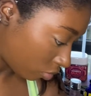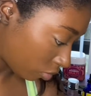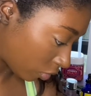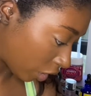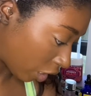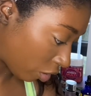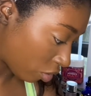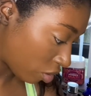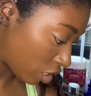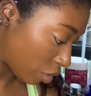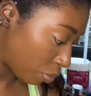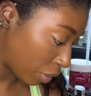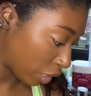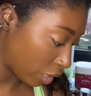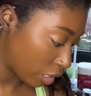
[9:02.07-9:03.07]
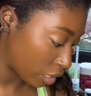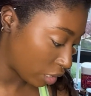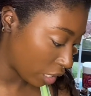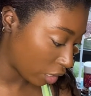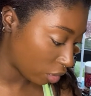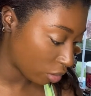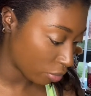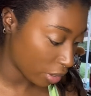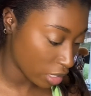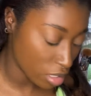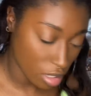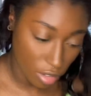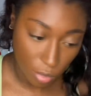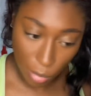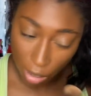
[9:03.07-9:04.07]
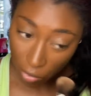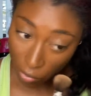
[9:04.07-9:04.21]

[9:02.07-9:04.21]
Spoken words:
I don't typically set the rest of my